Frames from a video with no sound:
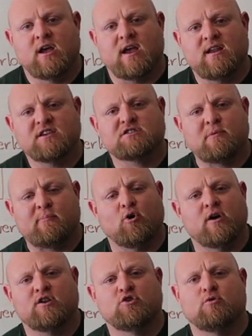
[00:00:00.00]
it needs to be
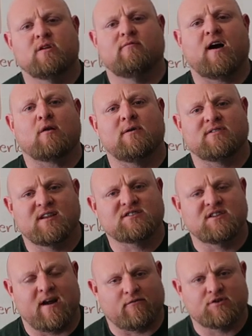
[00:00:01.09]
put into an environment that it's
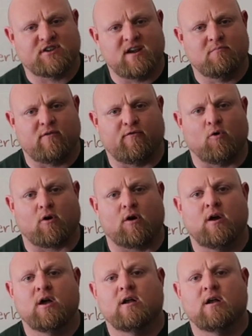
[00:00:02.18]
never seen before.